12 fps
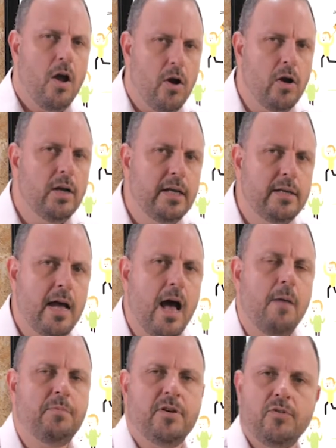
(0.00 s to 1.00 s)
Early
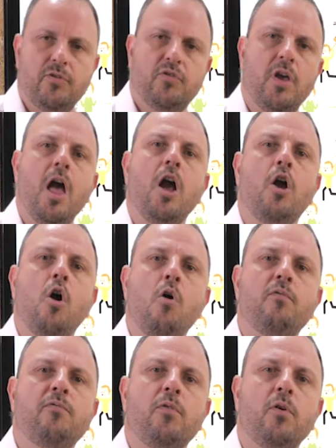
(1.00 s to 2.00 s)
adopters
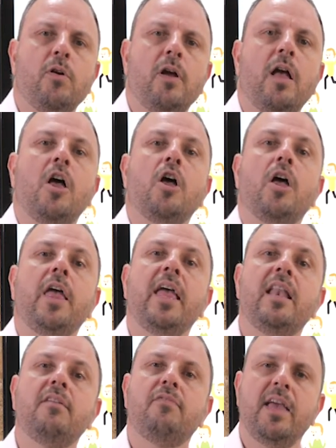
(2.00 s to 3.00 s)
go for
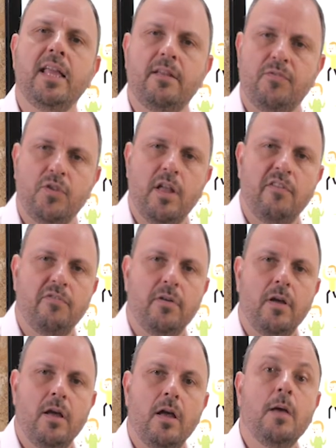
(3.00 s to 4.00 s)
innovative
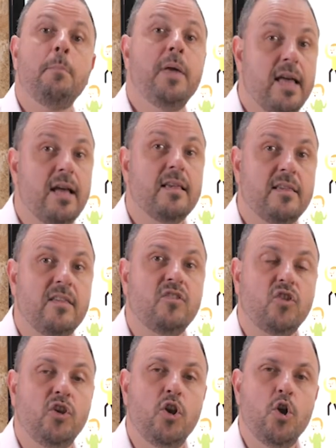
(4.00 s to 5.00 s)
stuff because
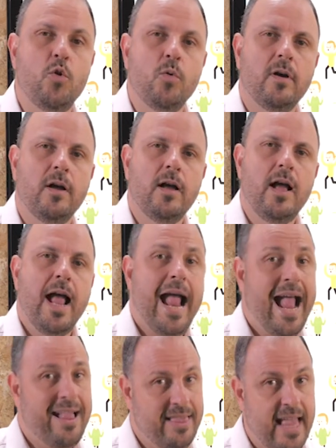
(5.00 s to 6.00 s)
it's new,
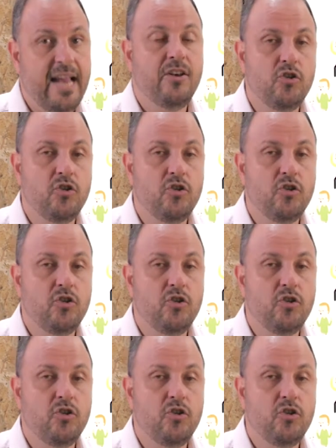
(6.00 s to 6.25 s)
and they